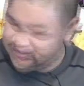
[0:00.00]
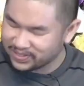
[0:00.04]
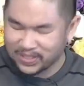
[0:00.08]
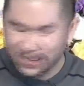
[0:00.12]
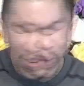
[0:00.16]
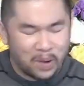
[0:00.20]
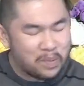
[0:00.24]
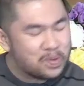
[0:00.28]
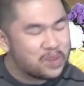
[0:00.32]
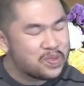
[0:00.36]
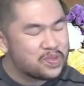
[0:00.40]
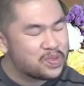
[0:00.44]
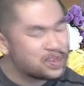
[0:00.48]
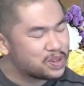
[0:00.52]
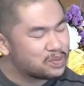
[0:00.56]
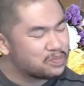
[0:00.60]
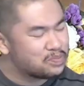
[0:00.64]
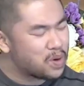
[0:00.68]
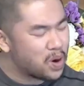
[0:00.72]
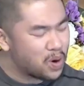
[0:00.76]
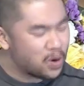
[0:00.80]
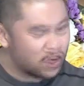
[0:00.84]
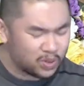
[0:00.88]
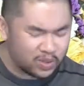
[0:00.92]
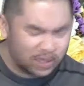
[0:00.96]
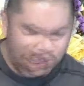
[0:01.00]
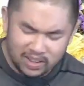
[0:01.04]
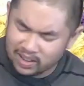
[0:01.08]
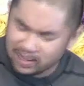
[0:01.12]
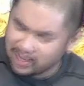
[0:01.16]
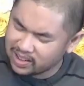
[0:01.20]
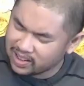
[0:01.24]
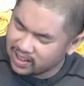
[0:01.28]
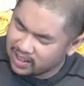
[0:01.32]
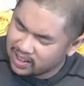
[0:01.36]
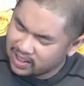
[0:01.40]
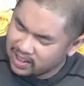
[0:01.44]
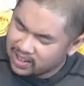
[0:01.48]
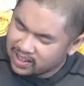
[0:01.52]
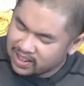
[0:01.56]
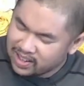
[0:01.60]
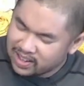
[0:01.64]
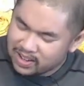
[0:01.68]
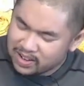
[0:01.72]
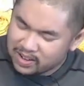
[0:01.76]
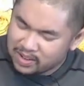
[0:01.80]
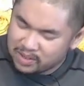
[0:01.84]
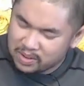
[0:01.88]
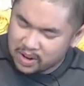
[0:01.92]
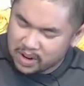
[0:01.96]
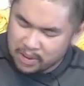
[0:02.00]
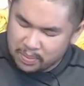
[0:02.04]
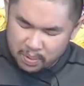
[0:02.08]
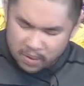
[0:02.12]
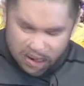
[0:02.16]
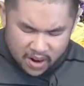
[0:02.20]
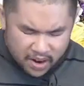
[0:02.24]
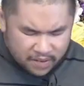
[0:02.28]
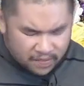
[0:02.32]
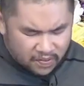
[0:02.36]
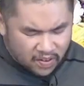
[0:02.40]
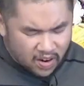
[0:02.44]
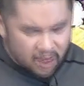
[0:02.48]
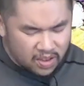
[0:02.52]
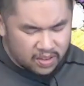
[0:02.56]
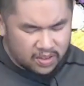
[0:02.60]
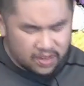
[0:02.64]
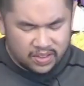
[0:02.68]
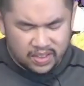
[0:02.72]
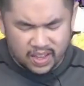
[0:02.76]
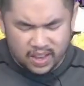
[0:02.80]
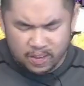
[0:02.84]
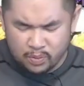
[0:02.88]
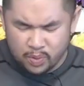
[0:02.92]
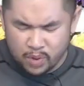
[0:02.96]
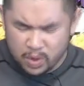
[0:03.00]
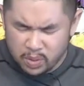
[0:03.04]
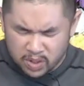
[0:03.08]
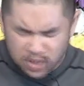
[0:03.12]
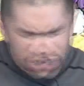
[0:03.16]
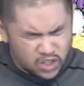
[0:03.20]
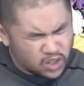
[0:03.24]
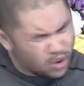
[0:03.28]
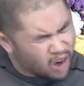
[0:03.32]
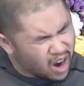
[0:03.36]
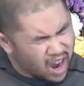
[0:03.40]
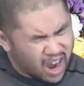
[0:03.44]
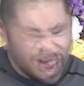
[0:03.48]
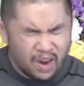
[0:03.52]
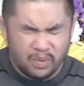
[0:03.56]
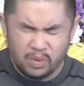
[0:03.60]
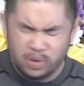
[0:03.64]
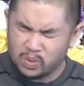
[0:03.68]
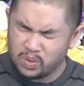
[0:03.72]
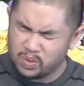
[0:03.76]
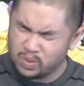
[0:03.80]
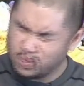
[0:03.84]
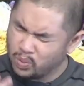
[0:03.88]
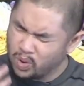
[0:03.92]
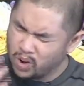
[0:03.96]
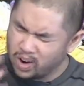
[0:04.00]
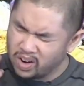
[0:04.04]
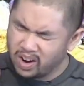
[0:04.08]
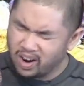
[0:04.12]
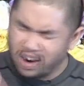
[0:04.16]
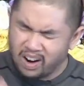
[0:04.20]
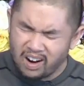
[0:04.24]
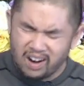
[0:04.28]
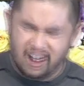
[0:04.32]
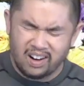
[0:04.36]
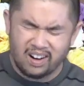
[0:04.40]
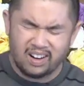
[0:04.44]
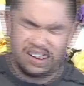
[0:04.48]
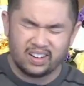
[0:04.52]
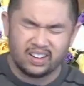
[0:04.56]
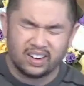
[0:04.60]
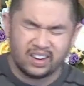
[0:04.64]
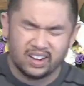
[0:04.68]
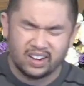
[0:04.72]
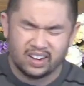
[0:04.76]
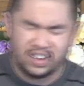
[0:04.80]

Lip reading: I'm in this boat. But I pray, Father, that we will try, we will work hard